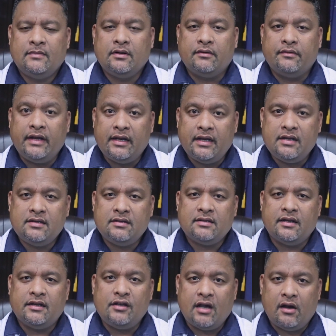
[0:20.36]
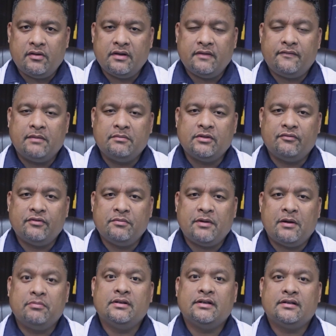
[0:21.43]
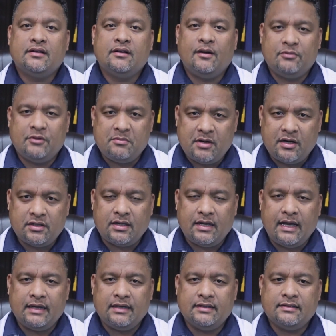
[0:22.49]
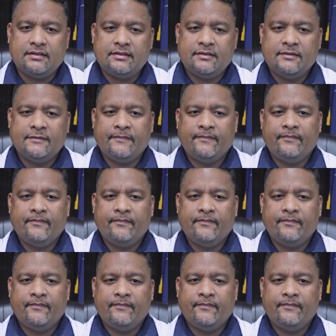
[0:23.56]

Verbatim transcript: Greetings in Iakwe from the Republic of the Marshall Islands.